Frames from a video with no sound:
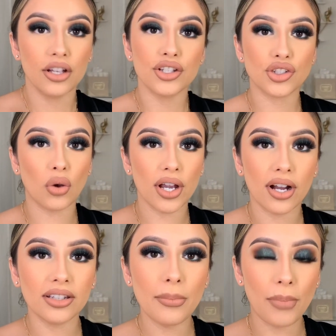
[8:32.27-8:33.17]
So I
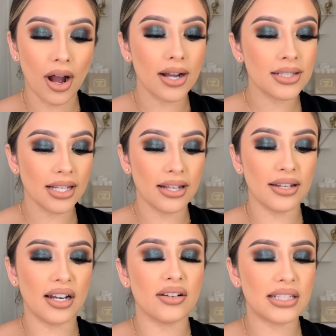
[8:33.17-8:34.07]
got the box and
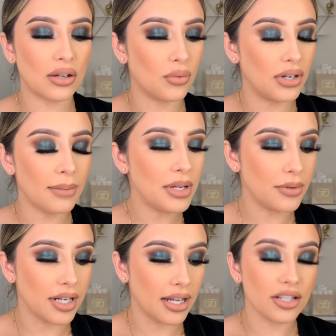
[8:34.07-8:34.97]
then I was like, well, let me
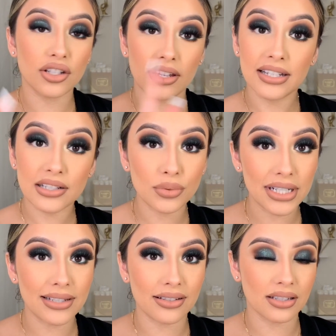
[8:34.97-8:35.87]
read it. And this is what
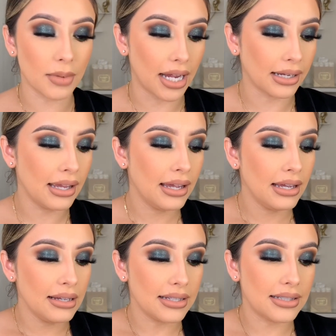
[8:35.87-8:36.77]
it says on the back.
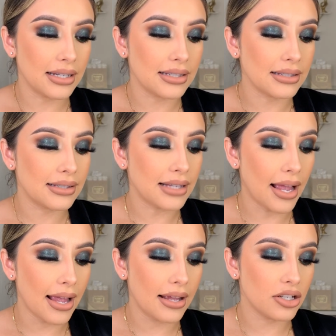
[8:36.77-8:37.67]
It says,
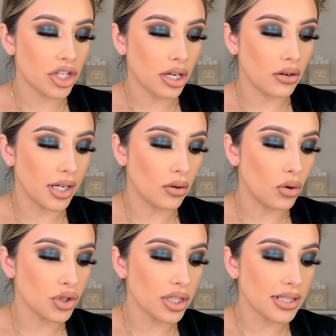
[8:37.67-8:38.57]
Set and Chill, an
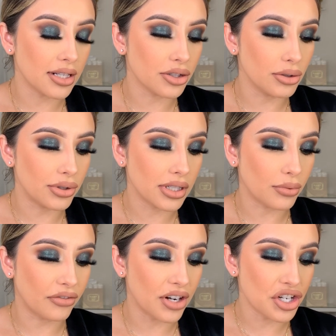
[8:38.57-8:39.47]
ultra translucent
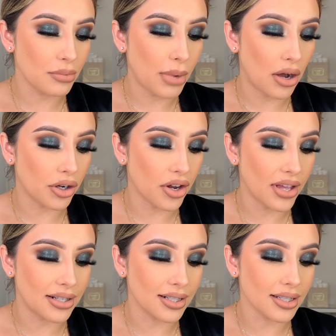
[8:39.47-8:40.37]
refreshing powder
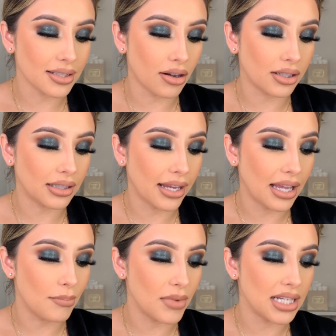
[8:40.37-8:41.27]
that dusts on like
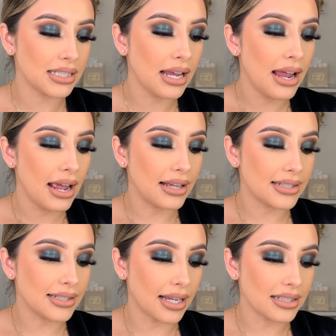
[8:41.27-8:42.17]
a mist and
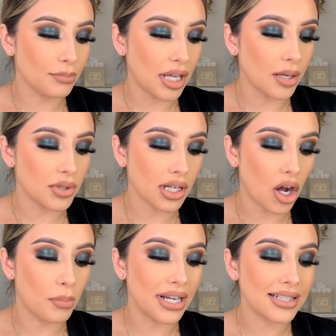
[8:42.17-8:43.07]
sets makeup to
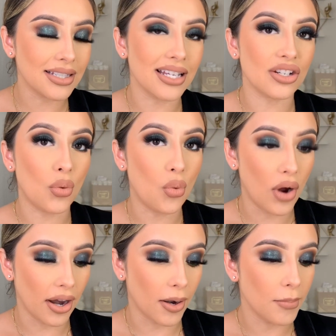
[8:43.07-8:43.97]
help extend
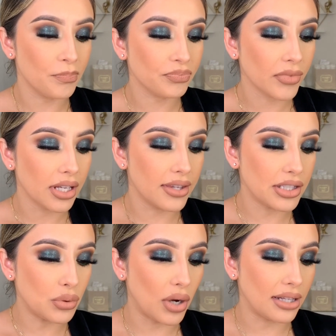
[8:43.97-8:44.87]
wear.
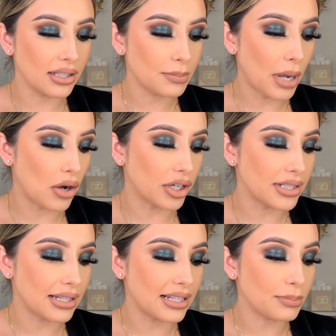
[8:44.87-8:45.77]
This weightless powder
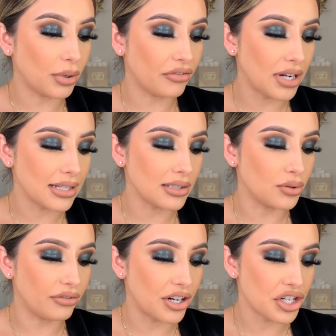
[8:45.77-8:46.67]
sets, perfects, and
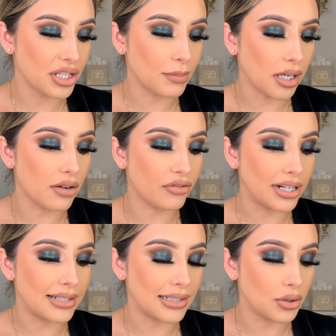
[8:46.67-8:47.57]
refreshes makeup for
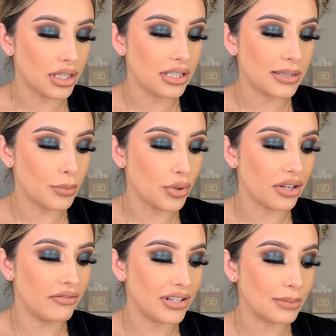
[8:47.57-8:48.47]
a silky, smooth,
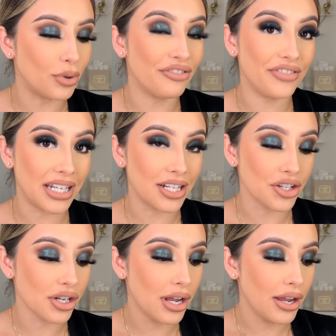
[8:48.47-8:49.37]
invisible
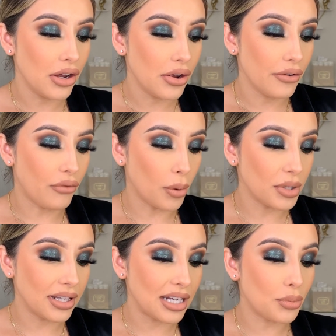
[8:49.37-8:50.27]
finish.
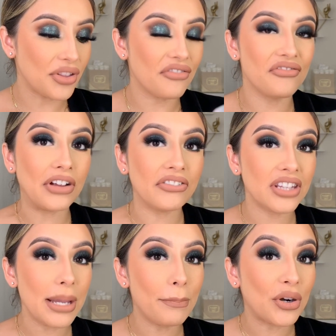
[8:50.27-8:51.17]
Formulated with
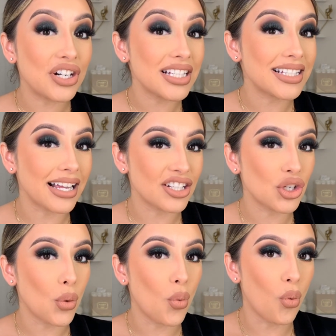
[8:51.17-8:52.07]

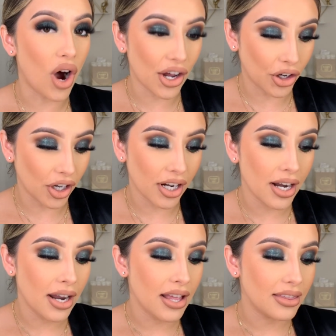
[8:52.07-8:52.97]
50% water.
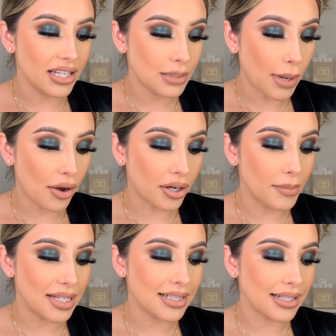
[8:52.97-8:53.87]
This powder
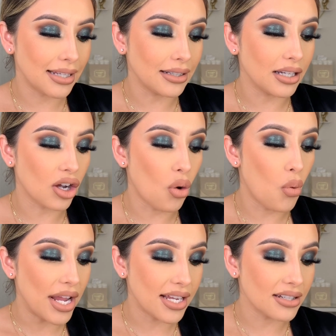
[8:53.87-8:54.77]
makes skin look
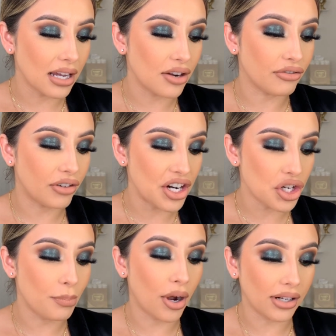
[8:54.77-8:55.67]
awakened and
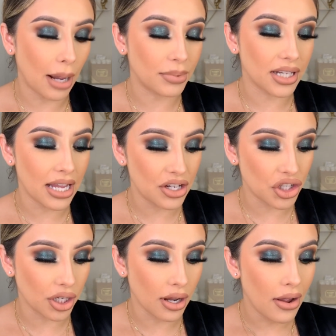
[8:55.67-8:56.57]
fresh upon
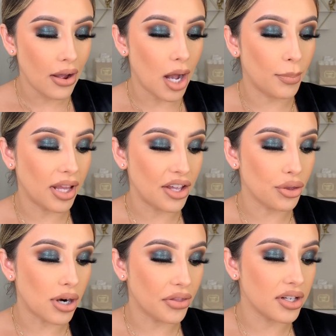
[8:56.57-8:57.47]
application. Apply
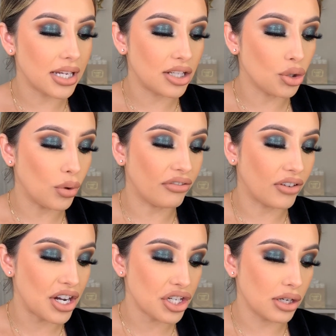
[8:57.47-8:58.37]
throughout the day to
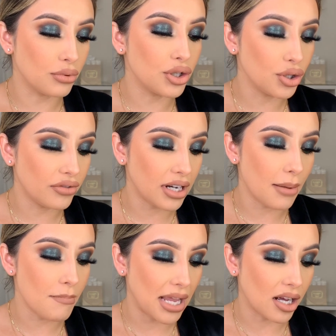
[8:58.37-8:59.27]
refresh and
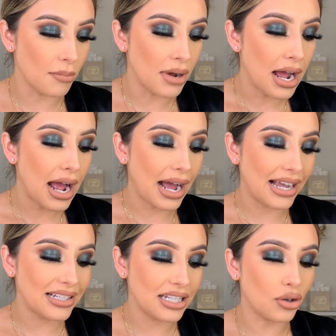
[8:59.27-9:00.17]
rejuvenate makeup.
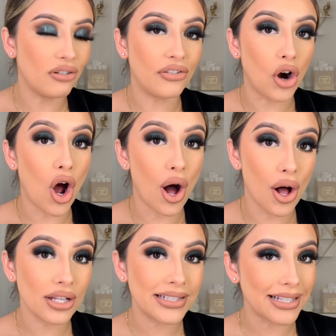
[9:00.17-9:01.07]
Ideal for
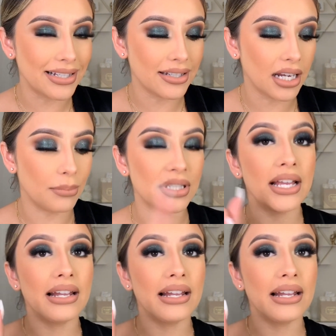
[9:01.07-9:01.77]
all skin types.